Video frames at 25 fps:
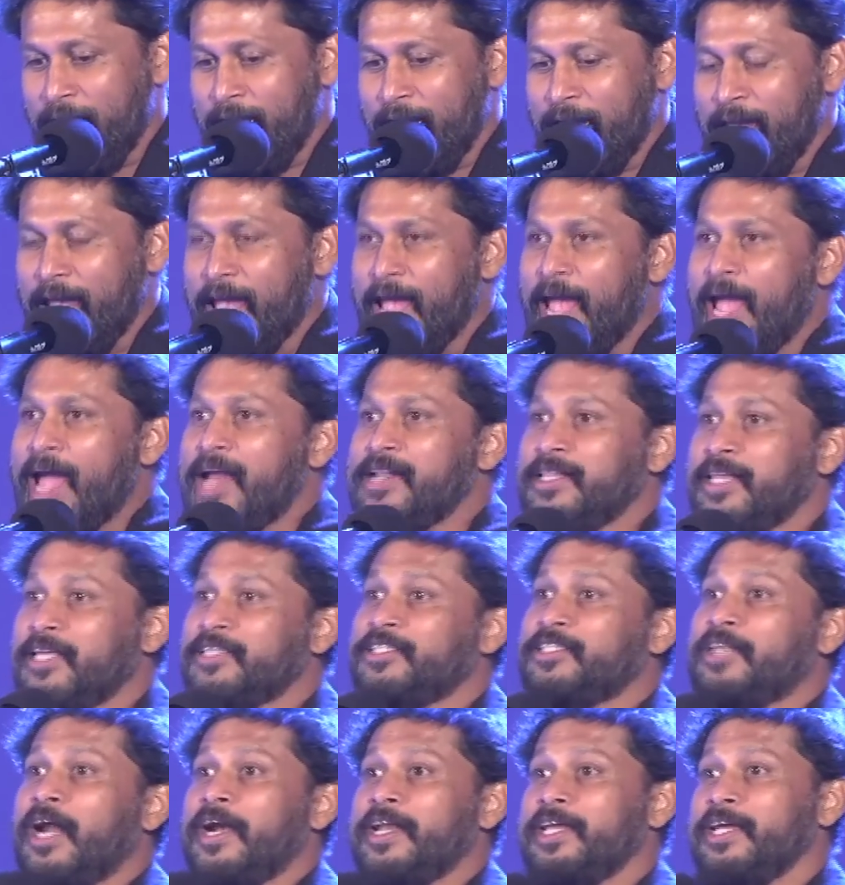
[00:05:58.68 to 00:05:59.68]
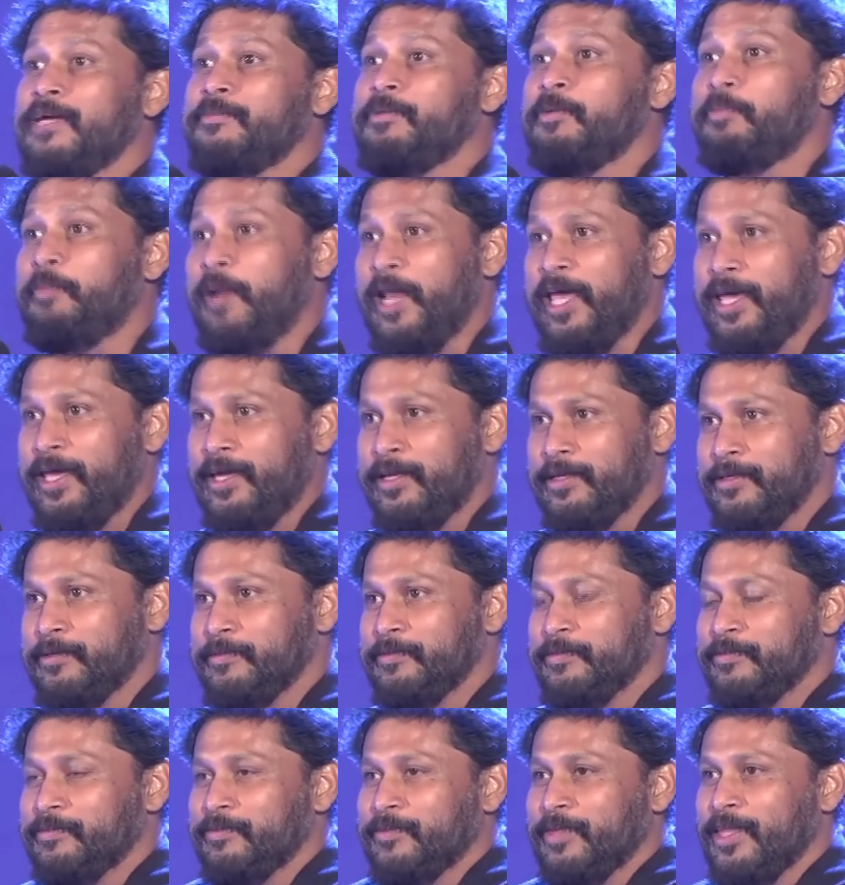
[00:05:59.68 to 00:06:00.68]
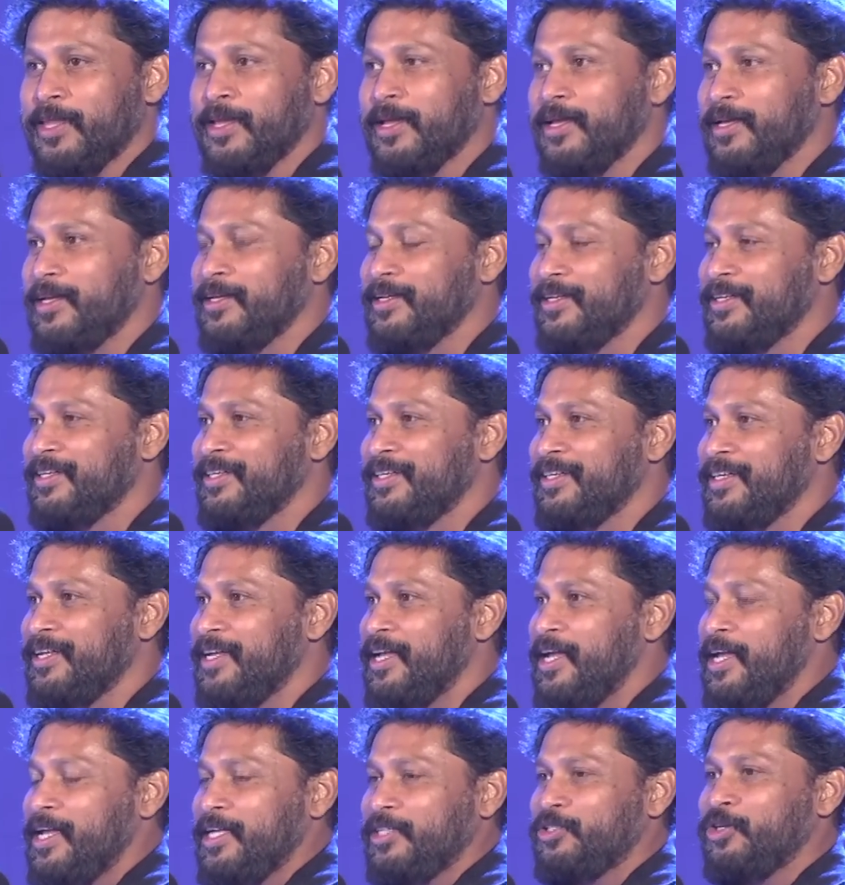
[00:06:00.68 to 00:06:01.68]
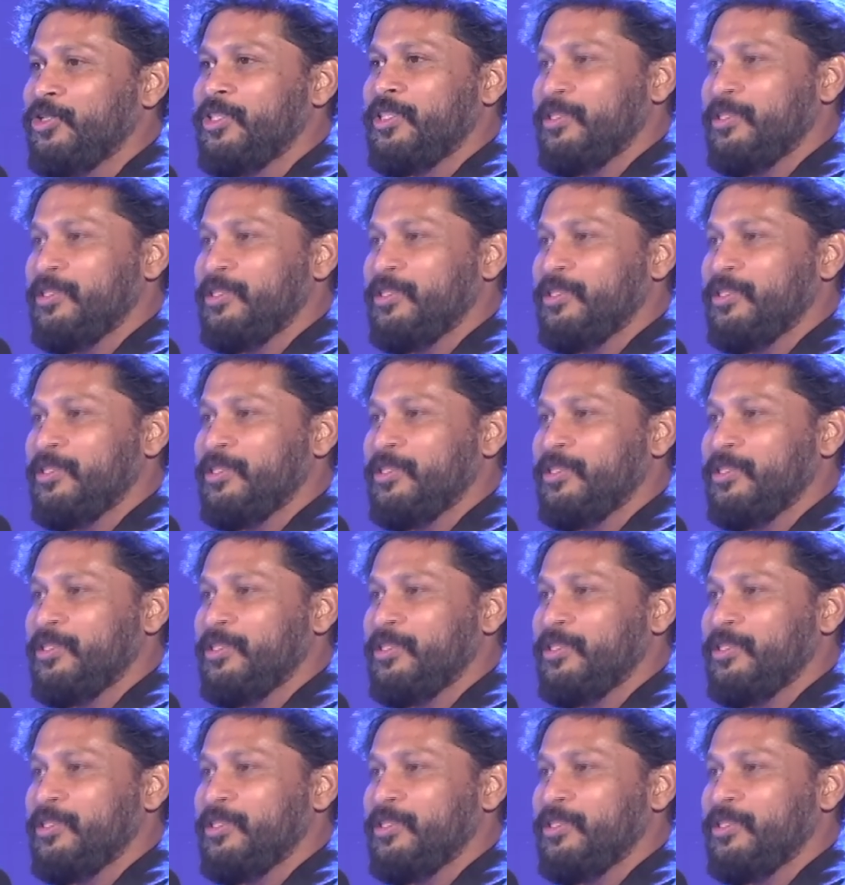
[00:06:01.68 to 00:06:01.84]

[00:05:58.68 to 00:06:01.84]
And they're starting up a play. So